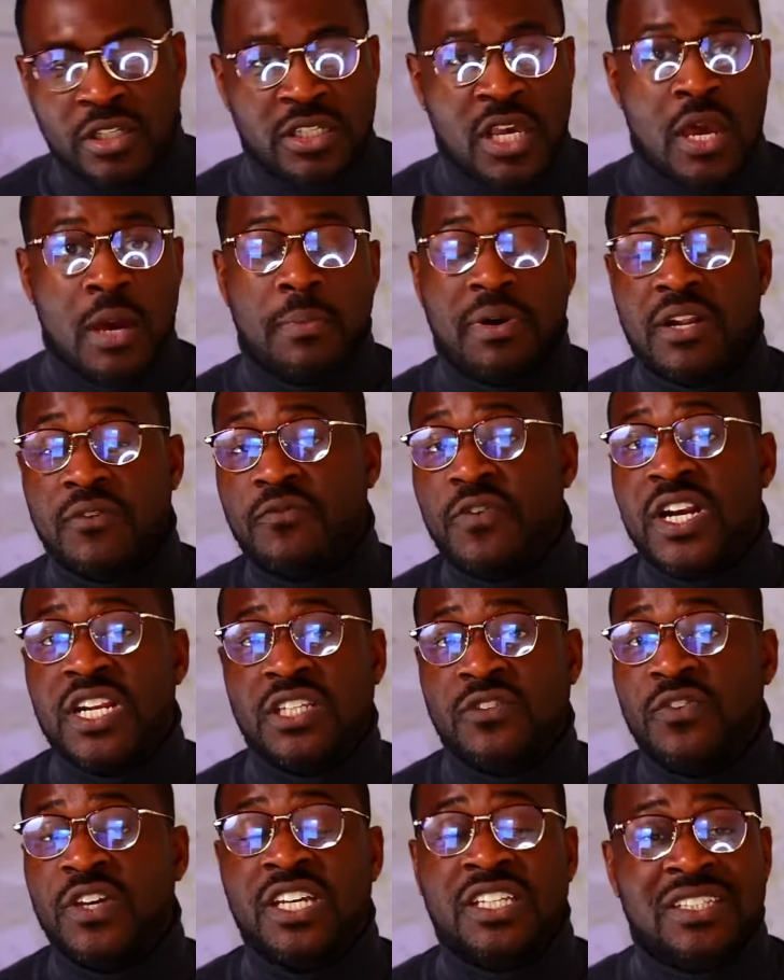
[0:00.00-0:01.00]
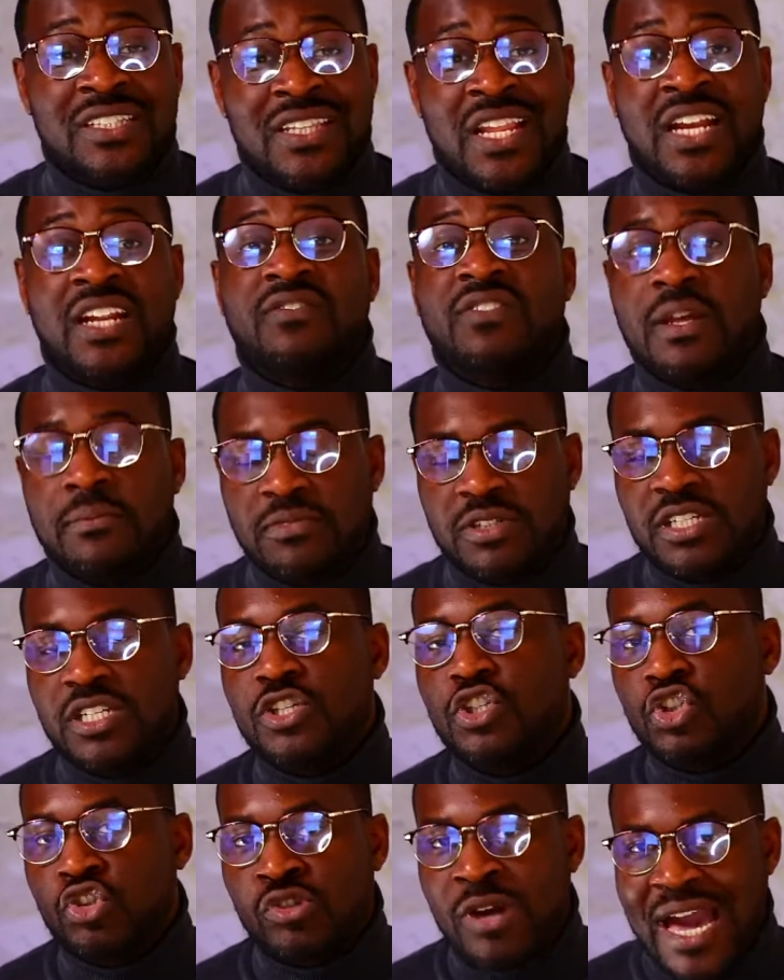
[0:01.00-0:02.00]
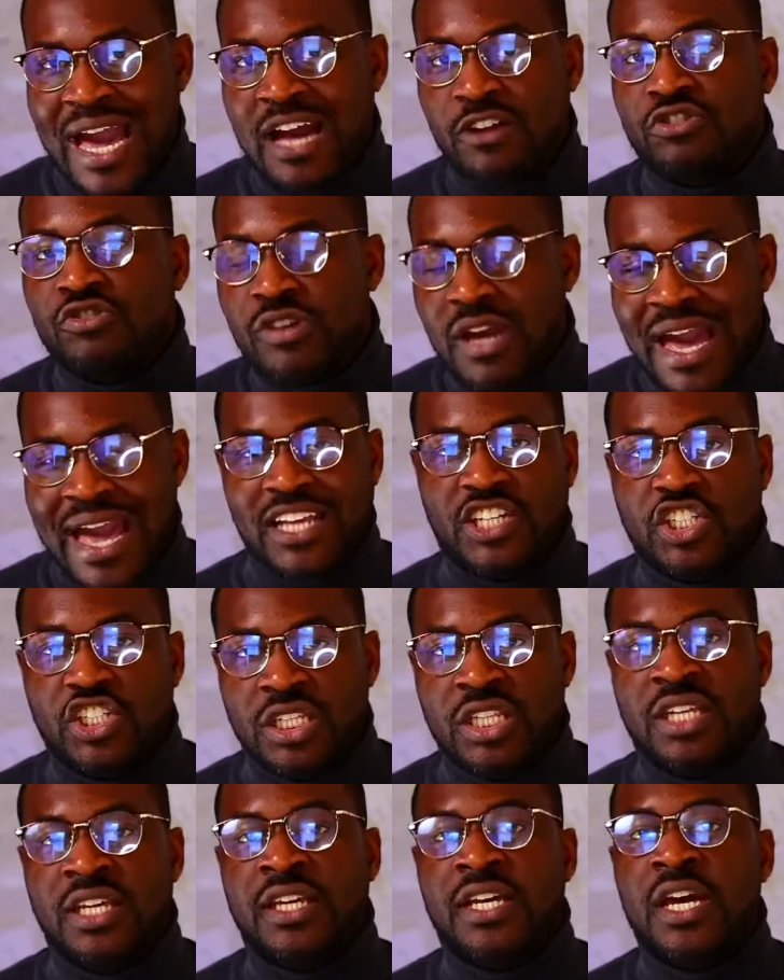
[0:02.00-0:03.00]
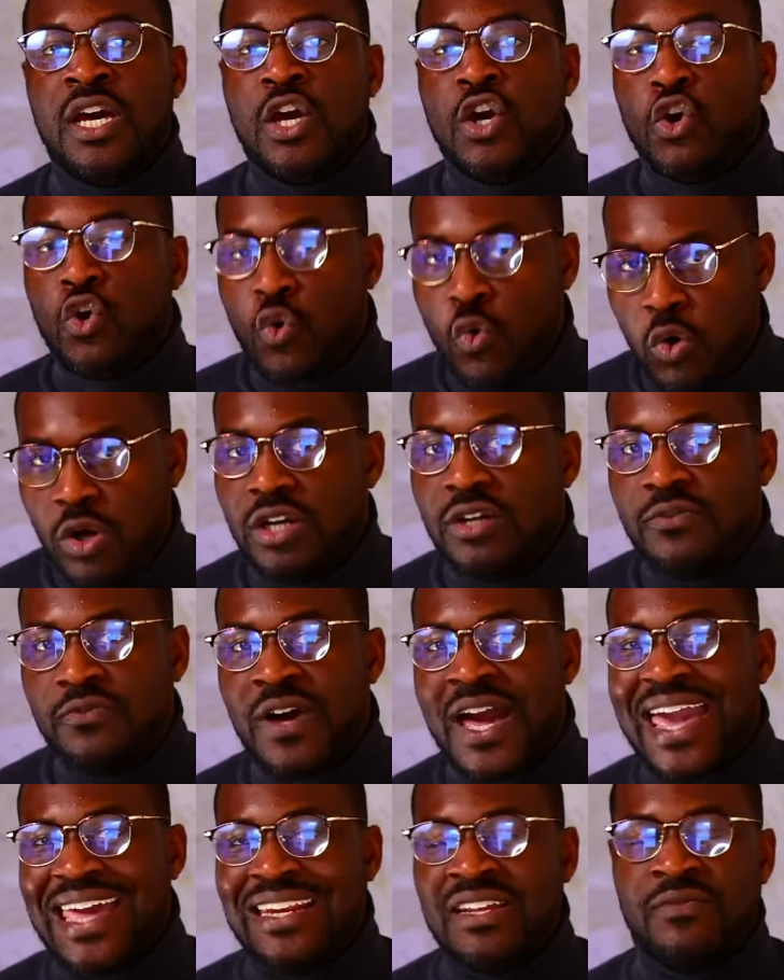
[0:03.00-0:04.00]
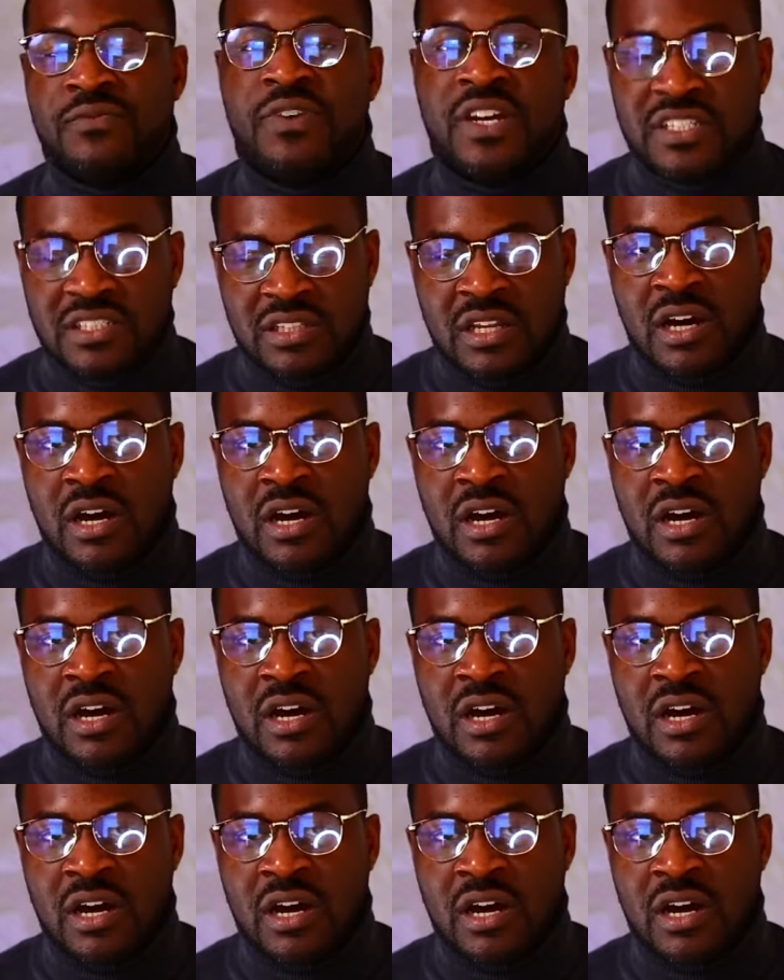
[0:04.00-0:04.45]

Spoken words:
but the funniest thing is none of them teach you how to actually qualify an investor.